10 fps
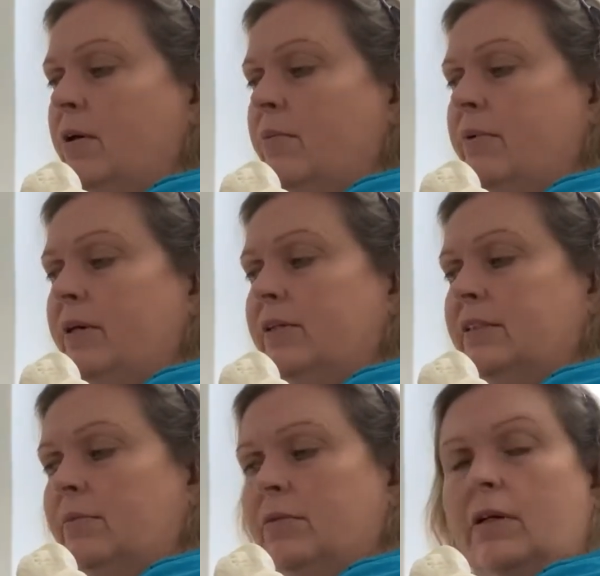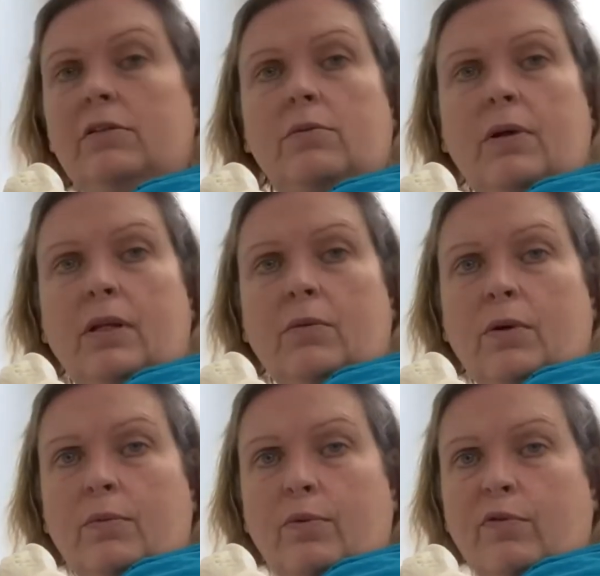because sometimes when
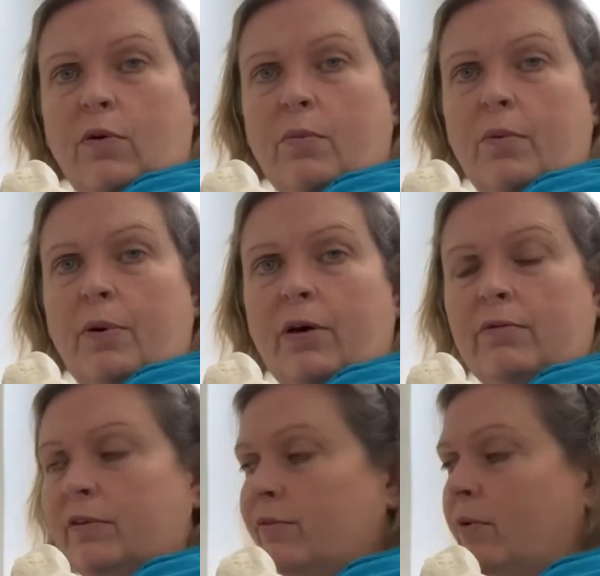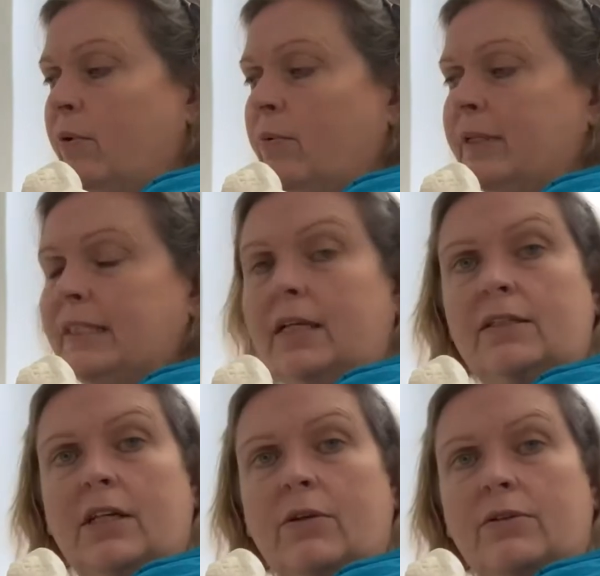we perform a pelvic floor, we tend
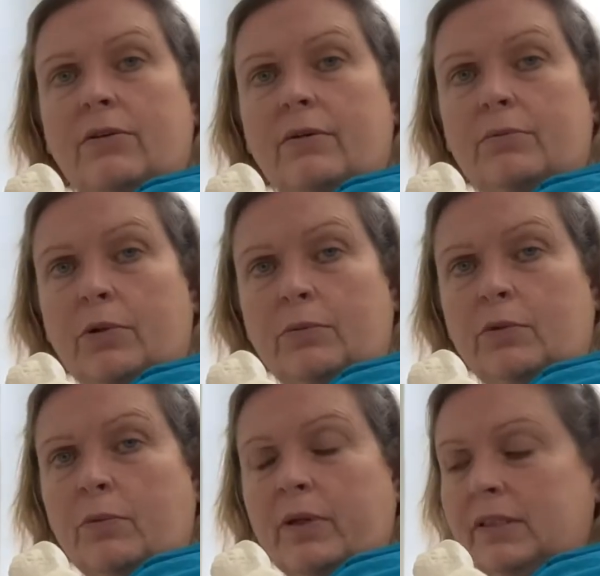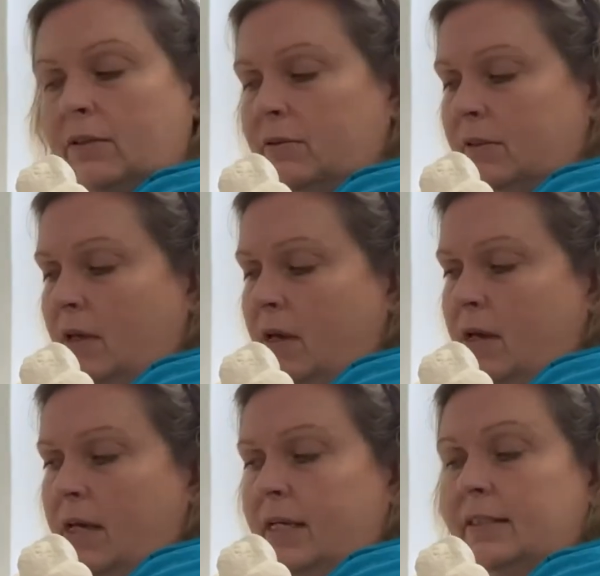to use our abdominal muscles
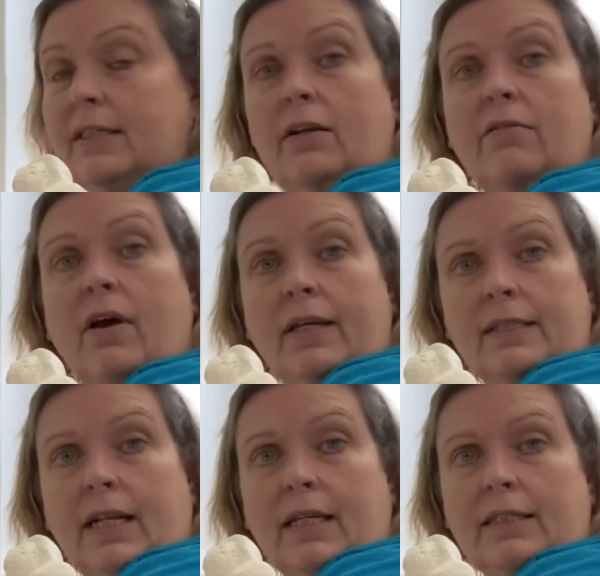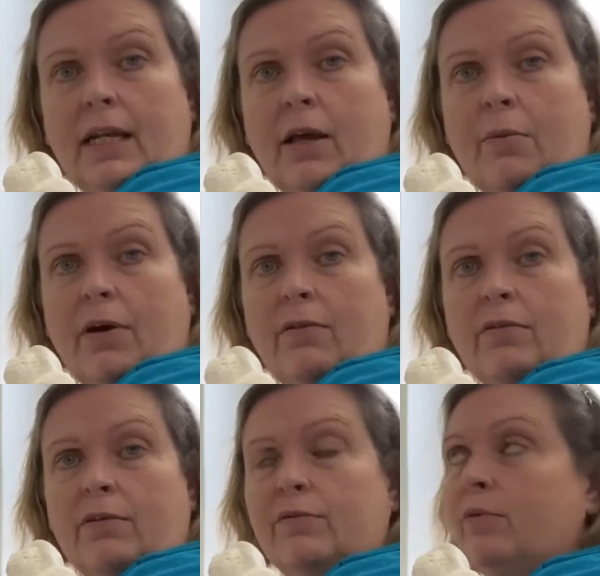instead of isolating our
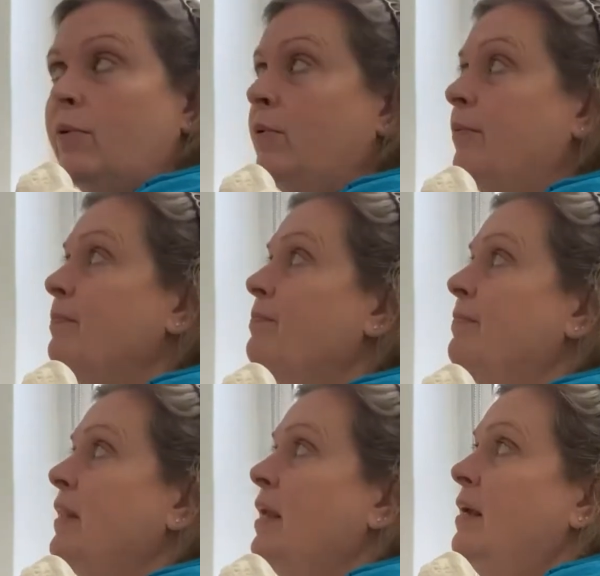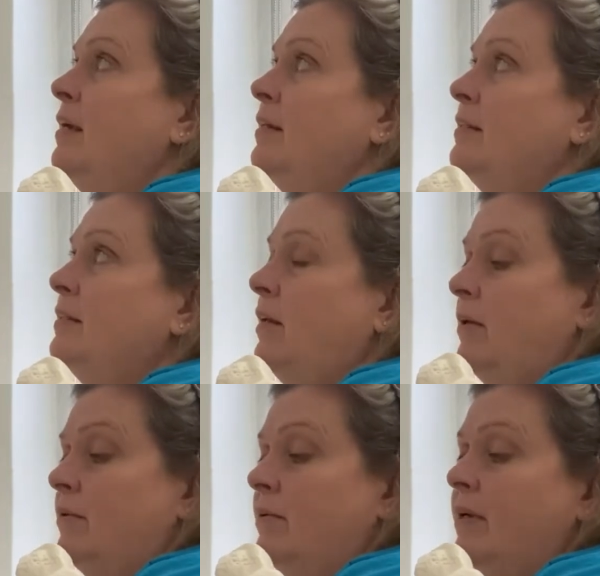pelvic floor.
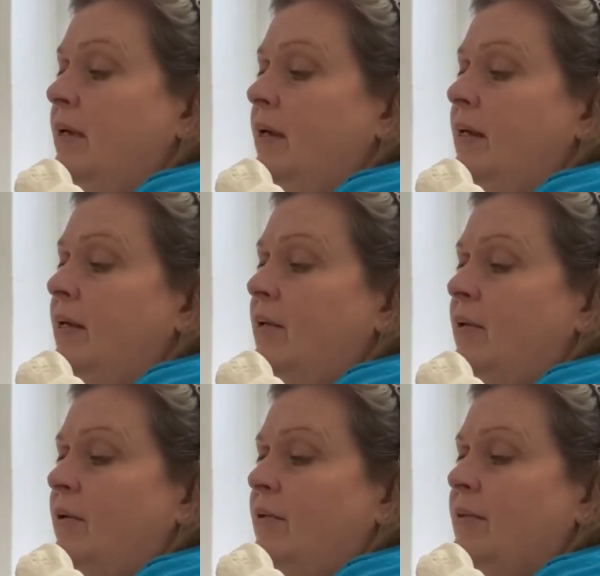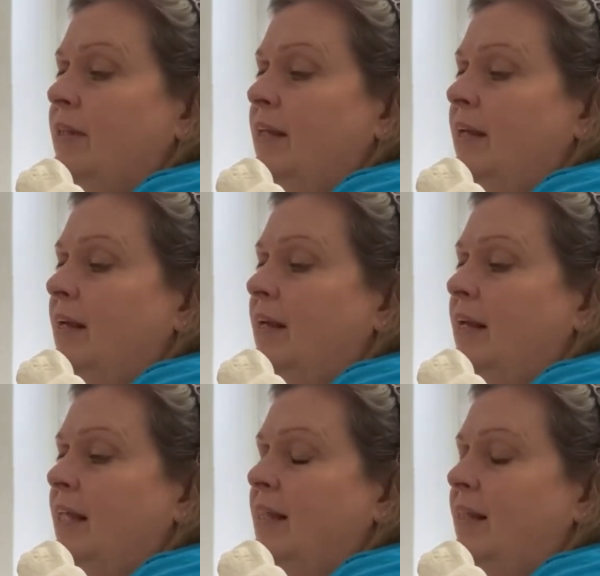So, you know,
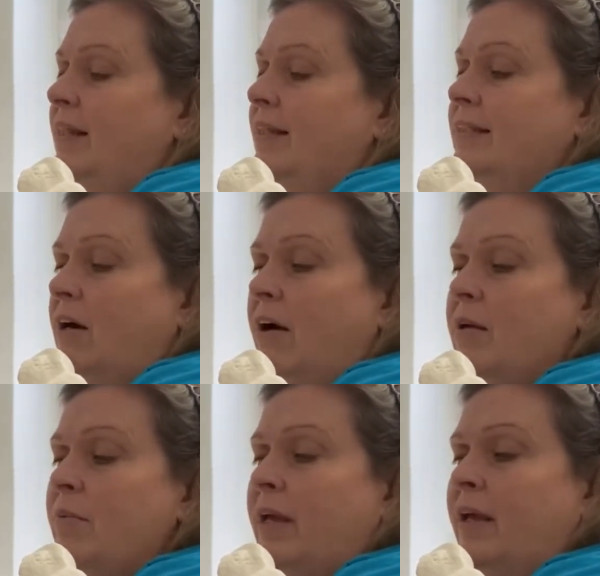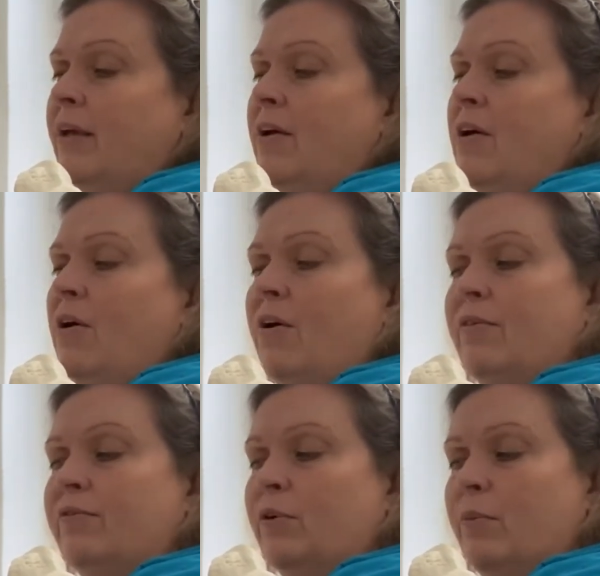the timing
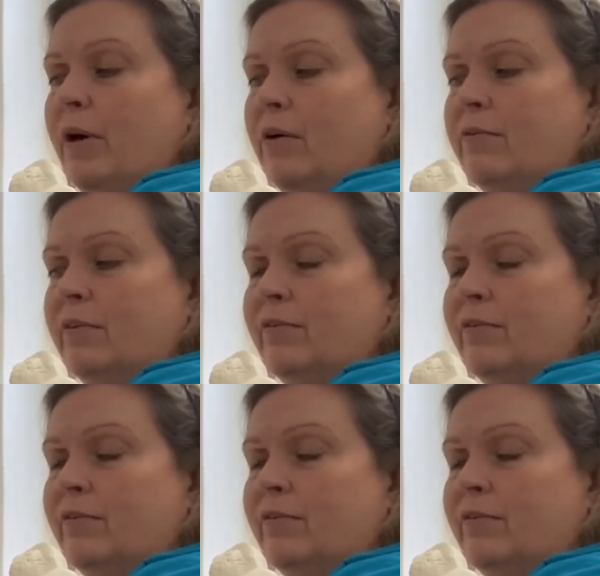of your pelvic